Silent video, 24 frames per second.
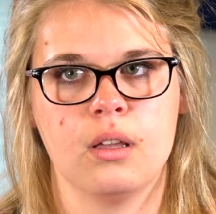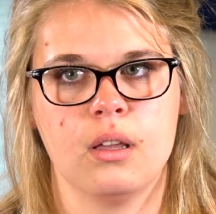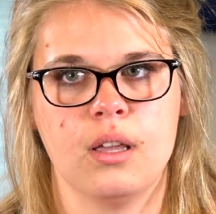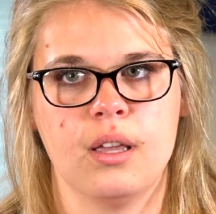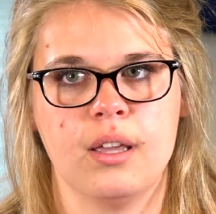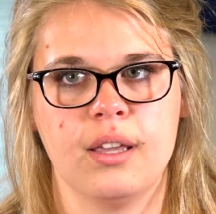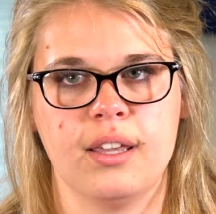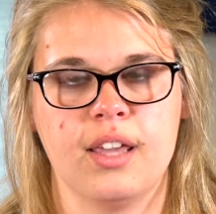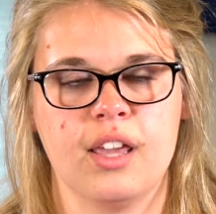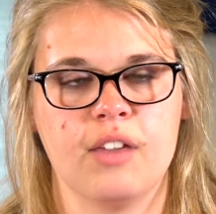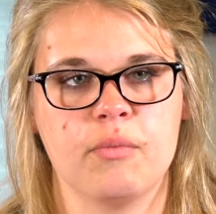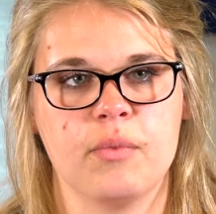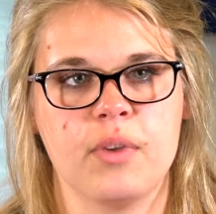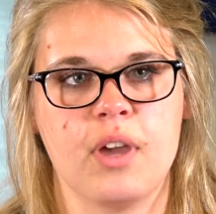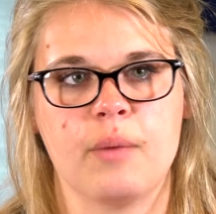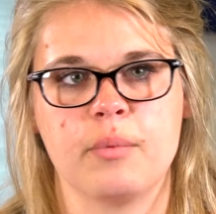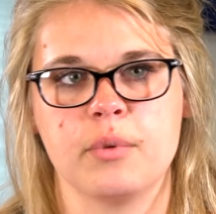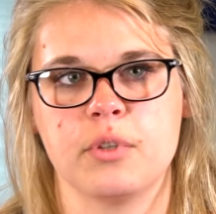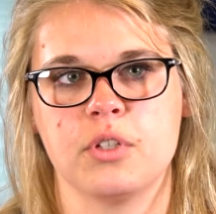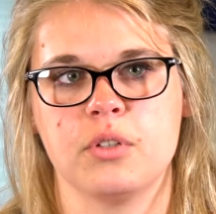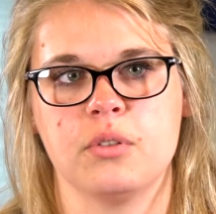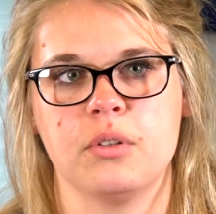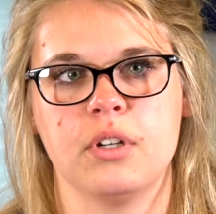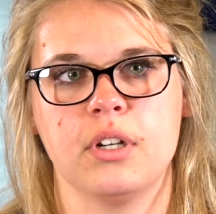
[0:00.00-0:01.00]
it gave me
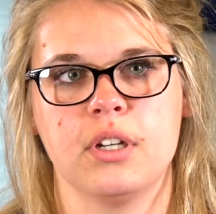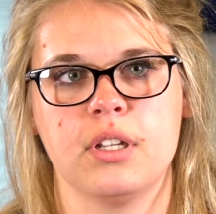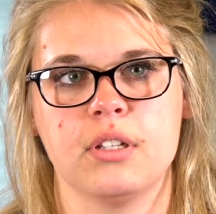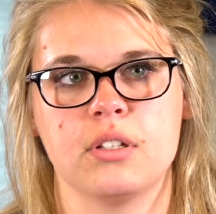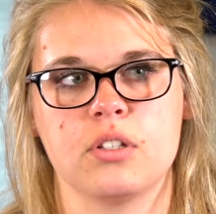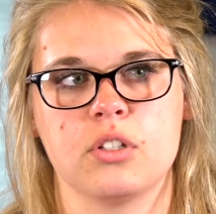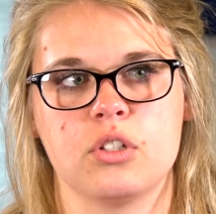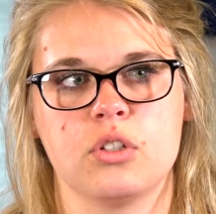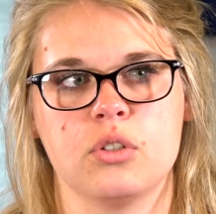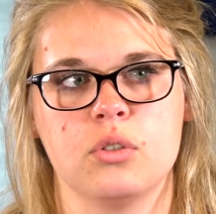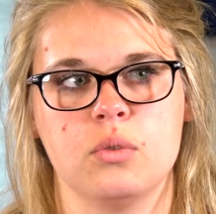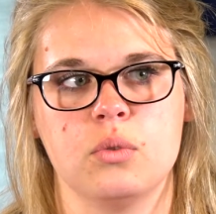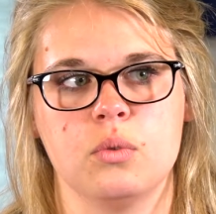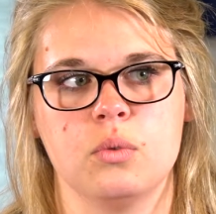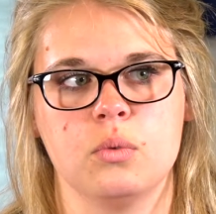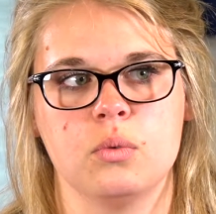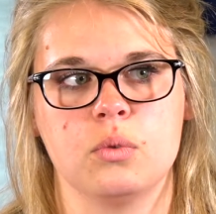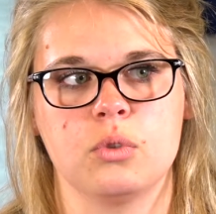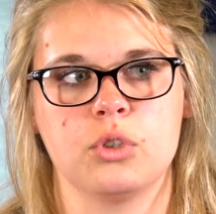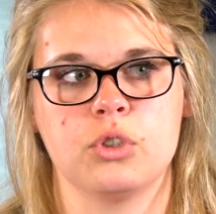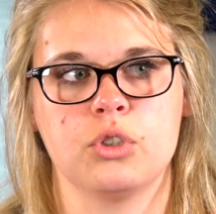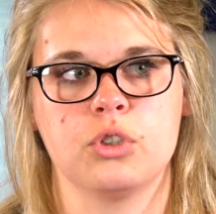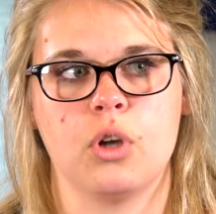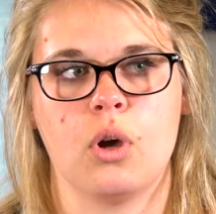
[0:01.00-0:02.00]
opportunities to
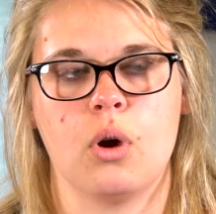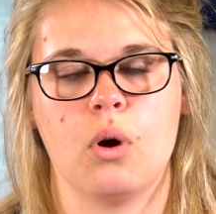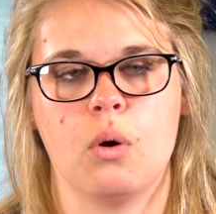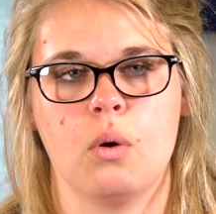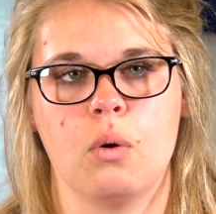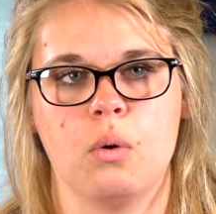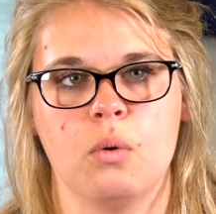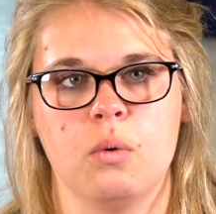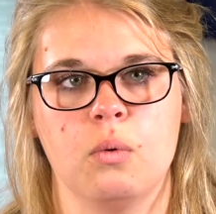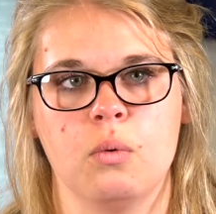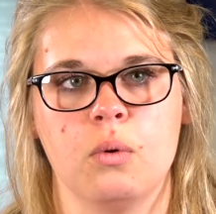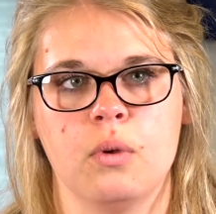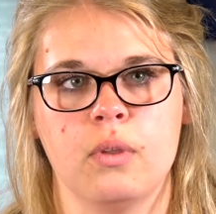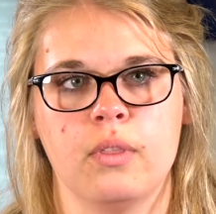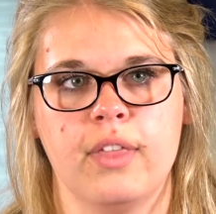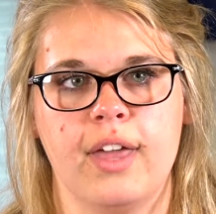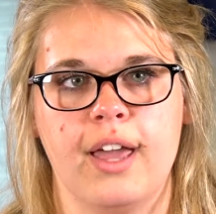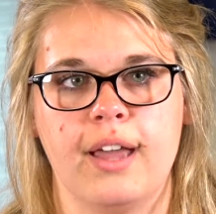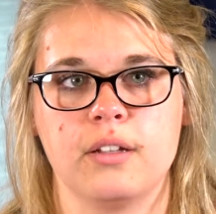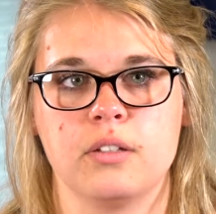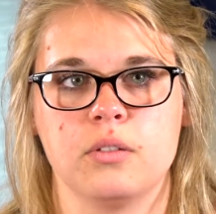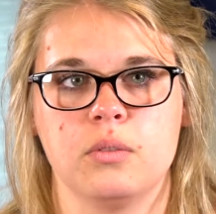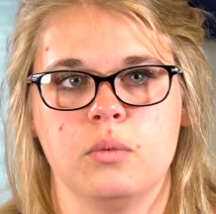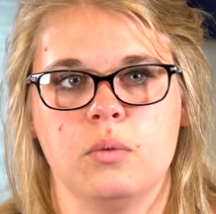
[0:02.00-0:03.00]
show
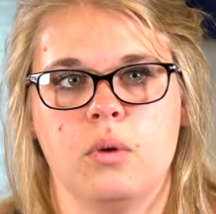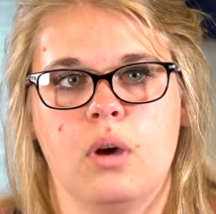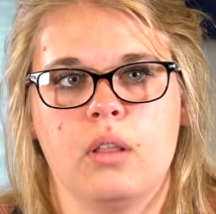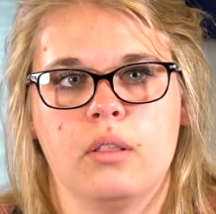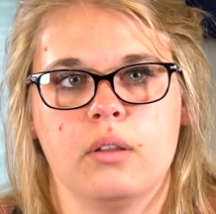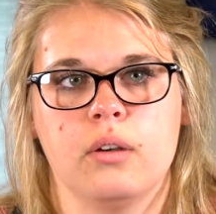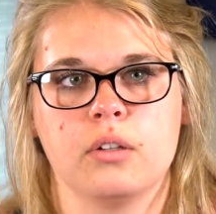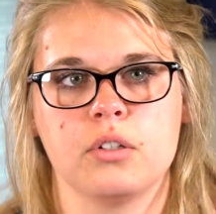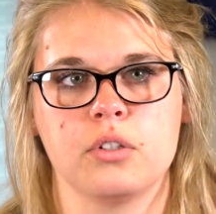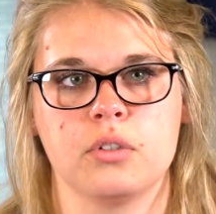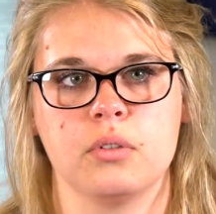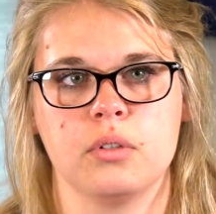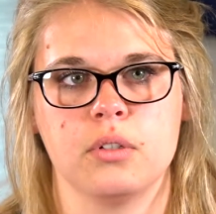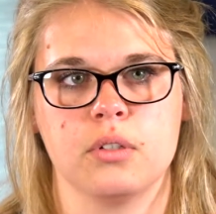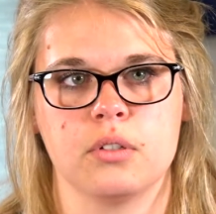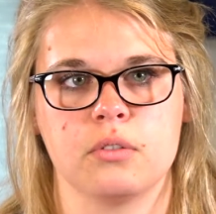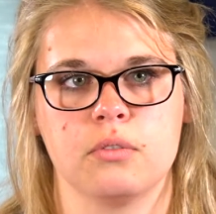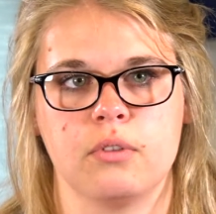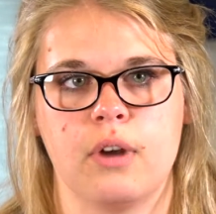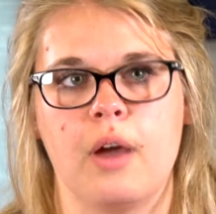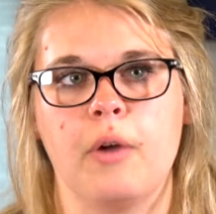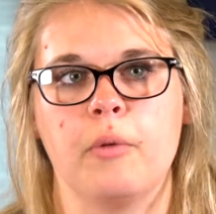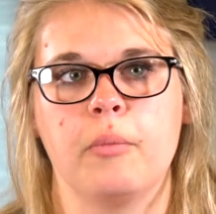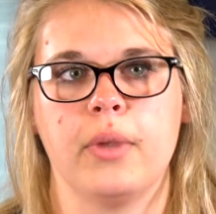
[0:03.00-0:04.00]
that to other students
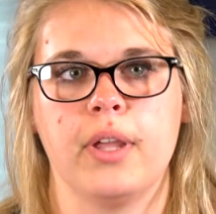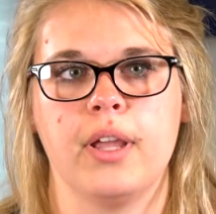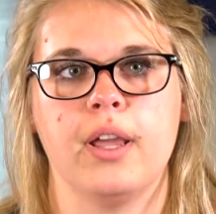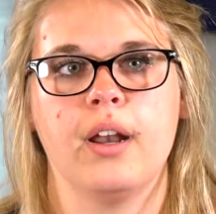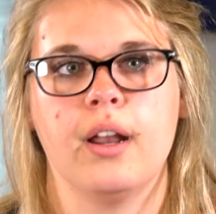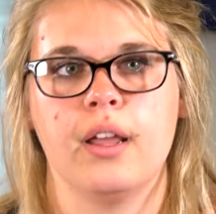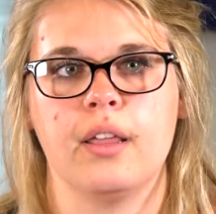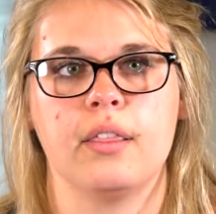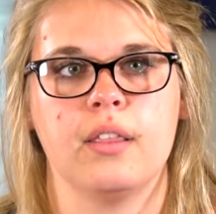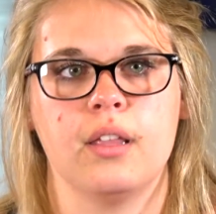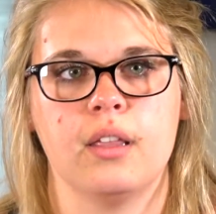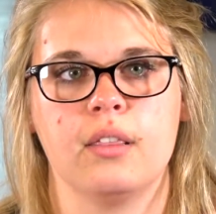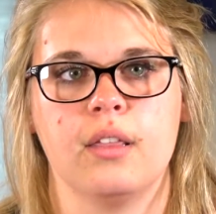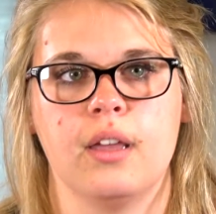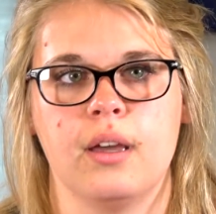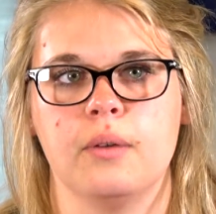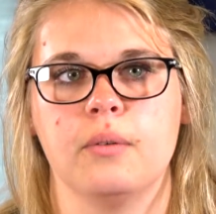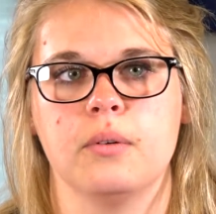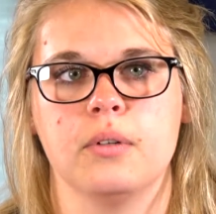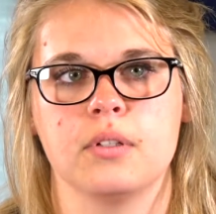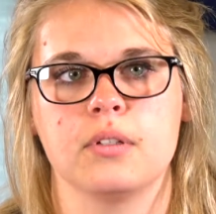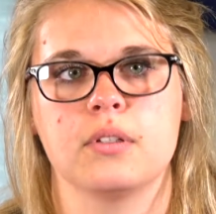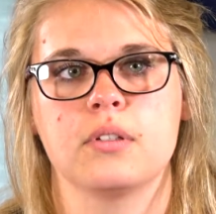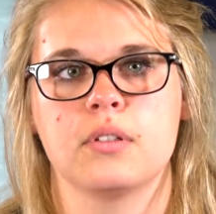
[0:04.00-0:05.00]
around me, and I think that
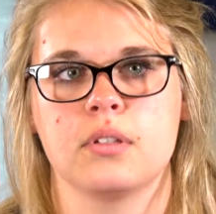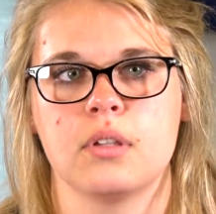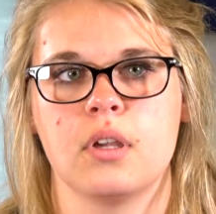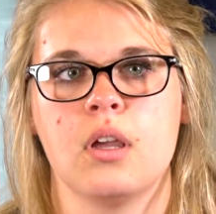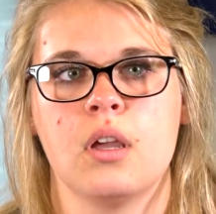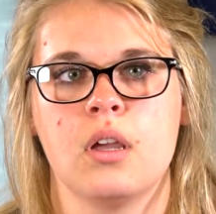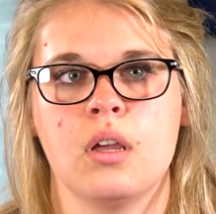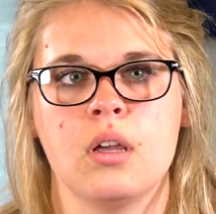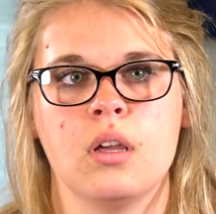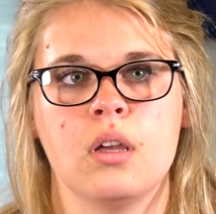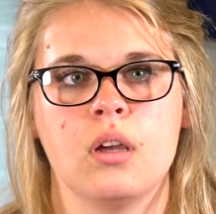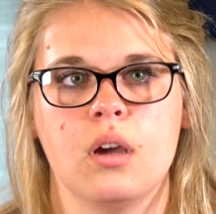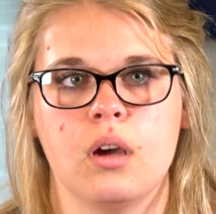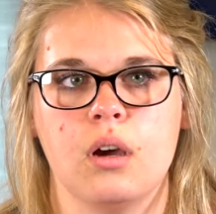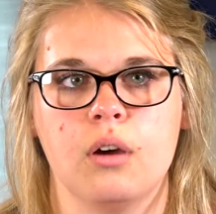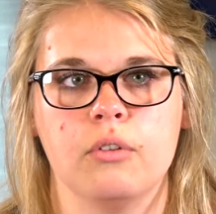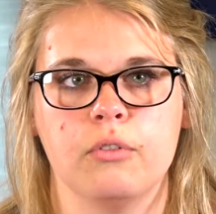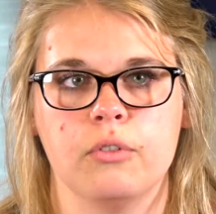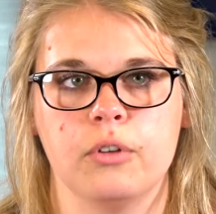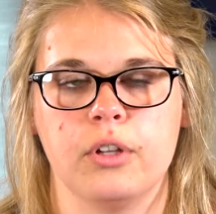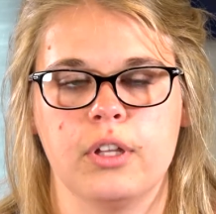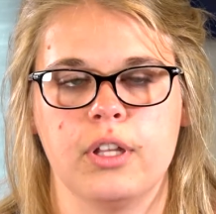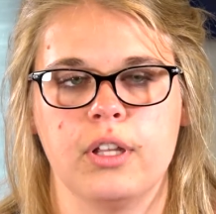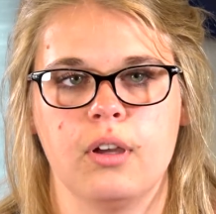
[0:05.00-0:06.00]
was a
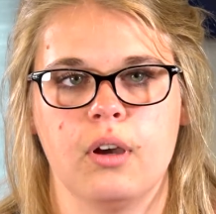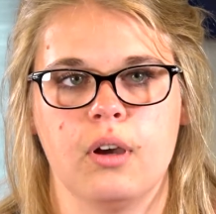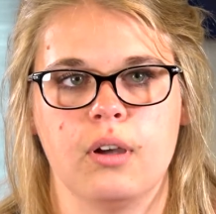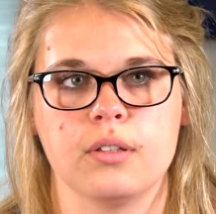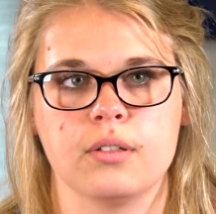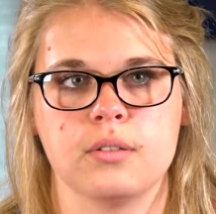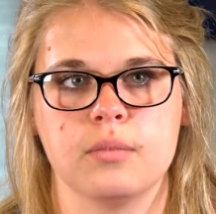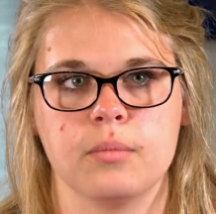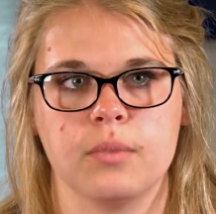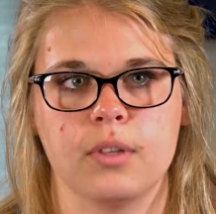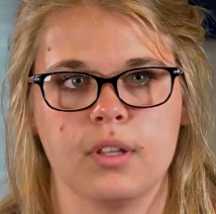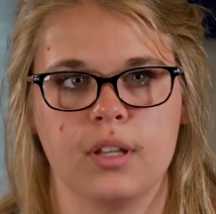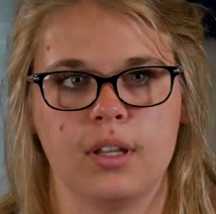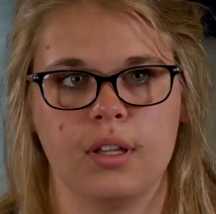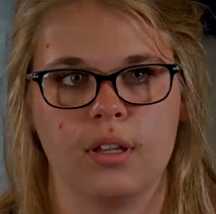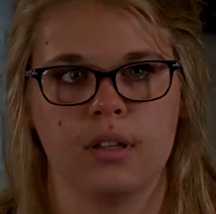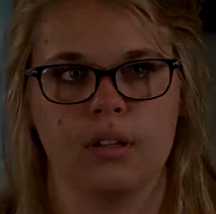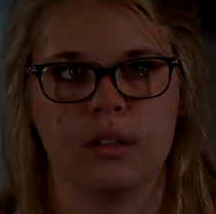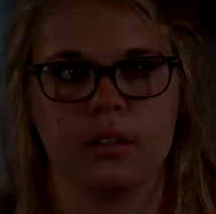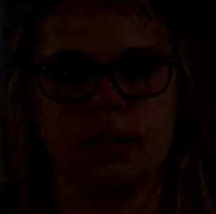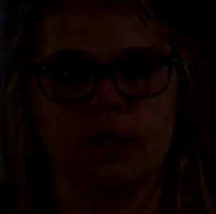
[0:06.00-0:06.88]
really awesome thing.